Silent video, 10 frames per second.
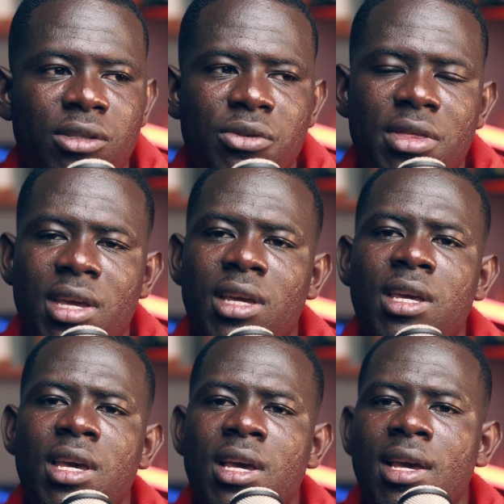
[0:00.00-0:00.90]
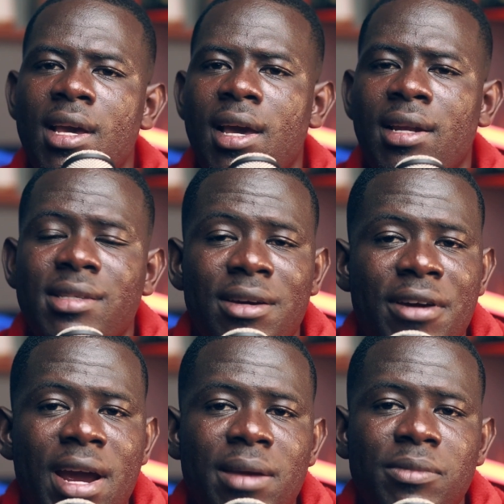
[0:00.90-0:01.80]
Do you think it is a
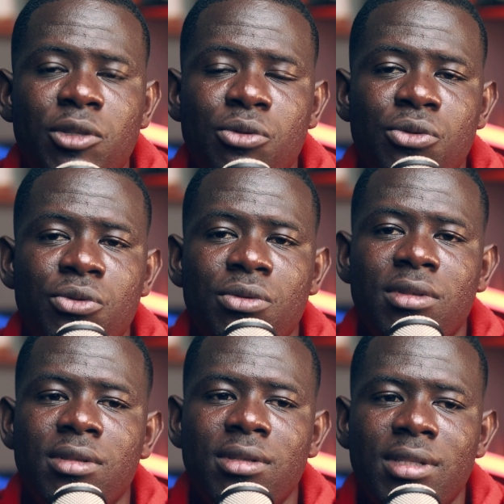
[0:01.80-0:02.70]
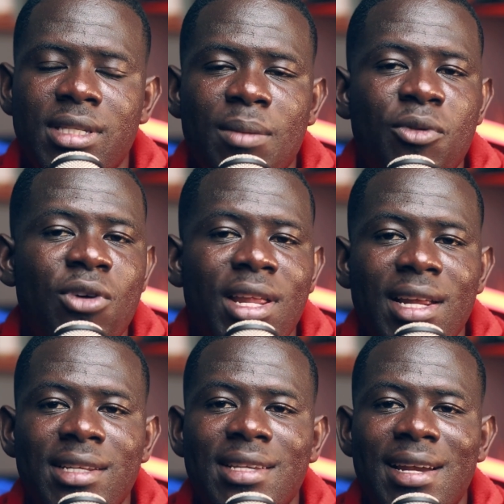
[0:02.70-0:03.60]
crime to sample other
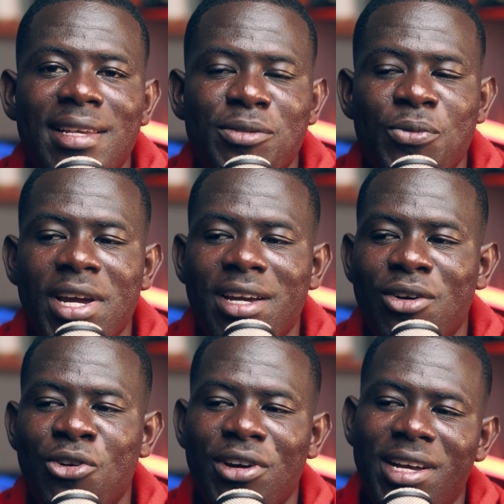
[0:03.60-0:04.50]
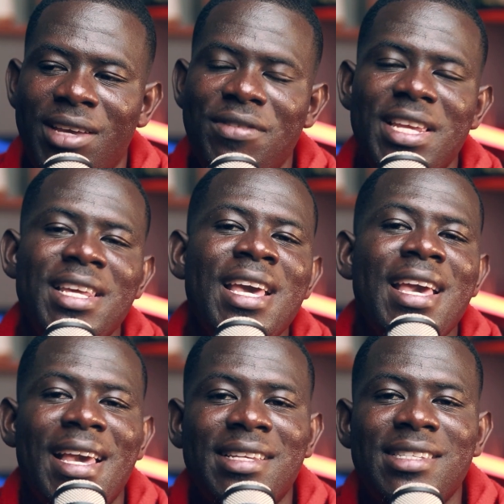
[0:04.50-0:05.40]
designers' work, or even
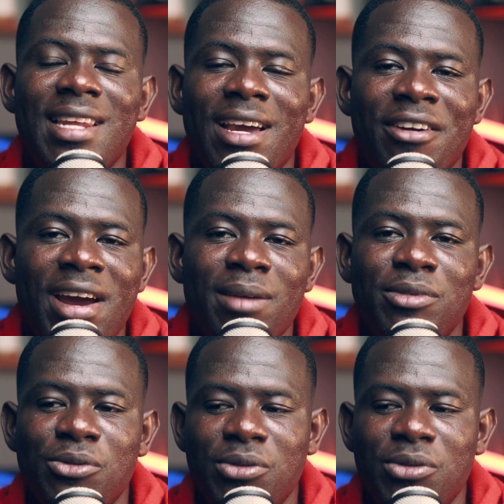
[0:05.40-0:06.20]
is it a crime to